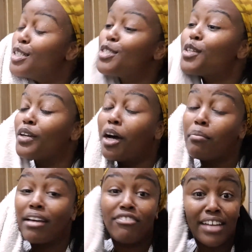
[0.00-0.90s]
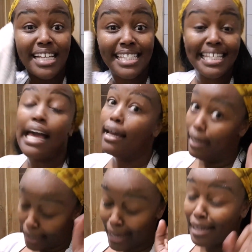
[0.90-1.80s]
So now my face
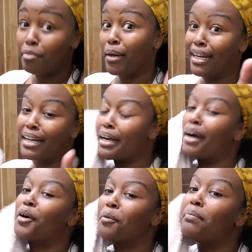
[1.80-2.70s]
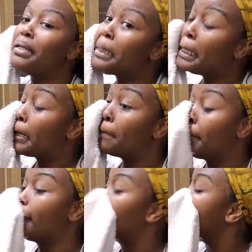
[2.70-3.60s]
and my neck are completely
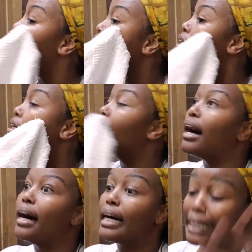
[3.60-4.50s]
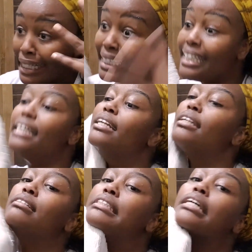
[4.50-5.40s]
clean.
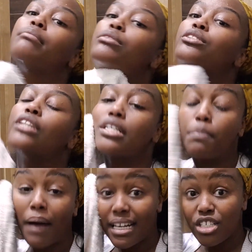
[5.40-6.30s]
It's time to just pat